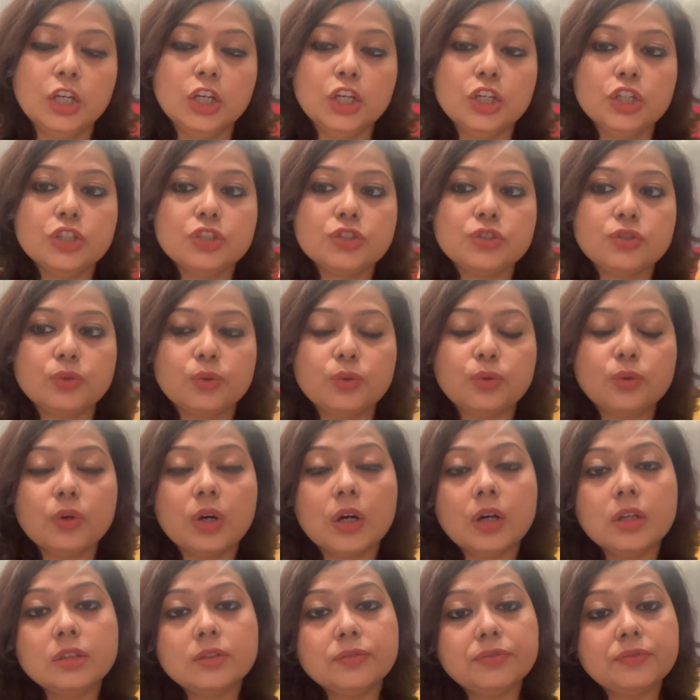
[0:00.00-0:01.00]
So
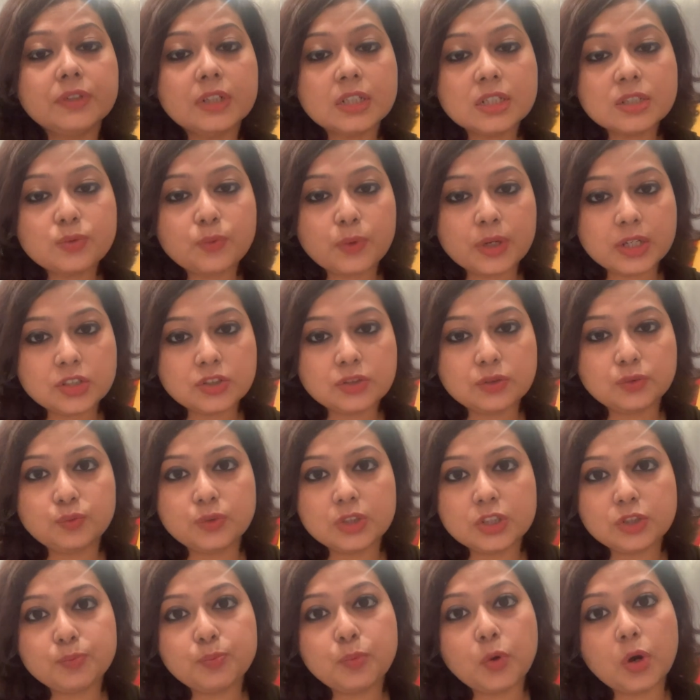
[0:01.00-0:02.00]
the first question
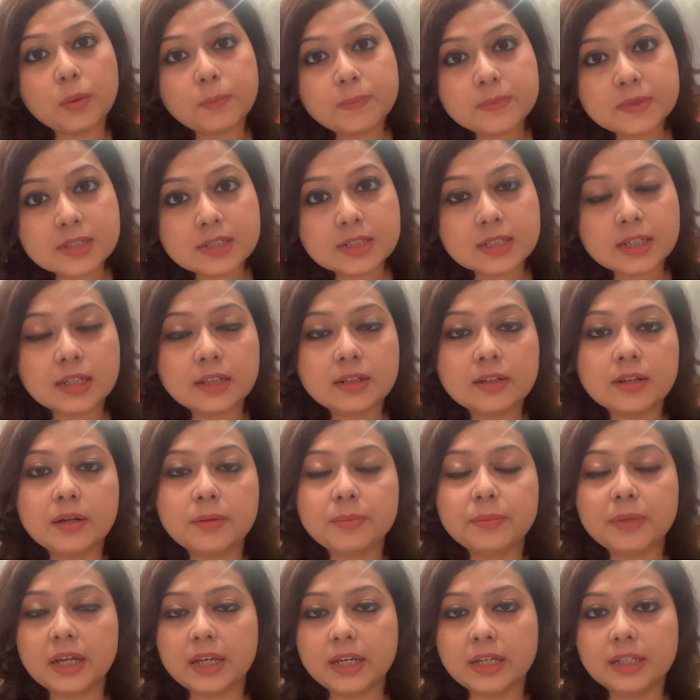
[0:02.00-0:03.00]
which pops in our
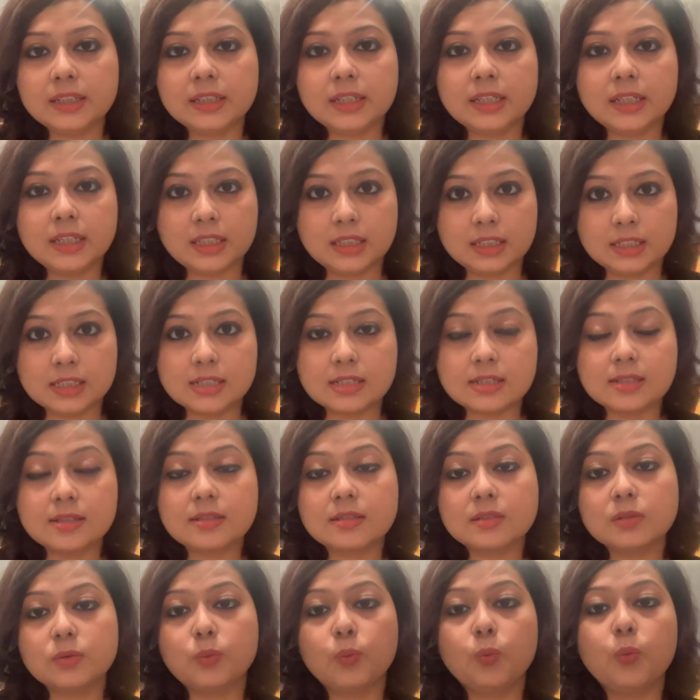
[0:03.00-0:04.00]
mind
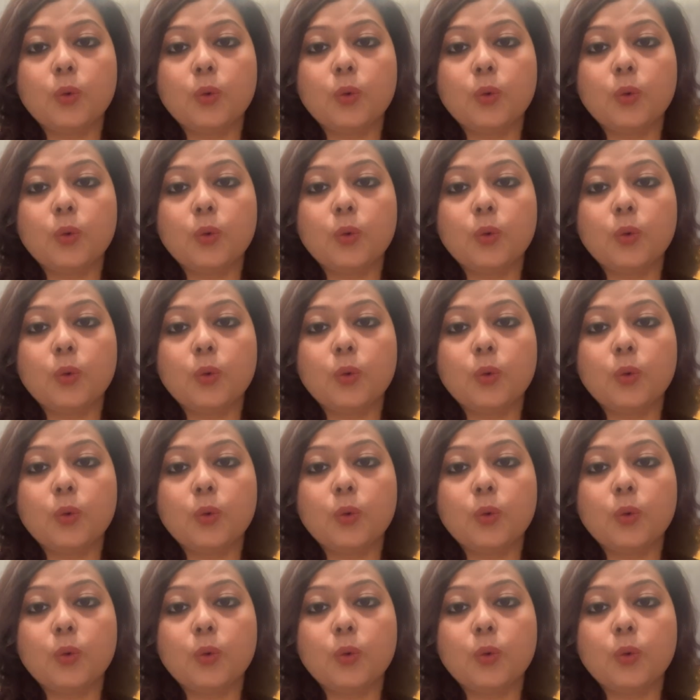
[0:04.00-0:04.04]
is,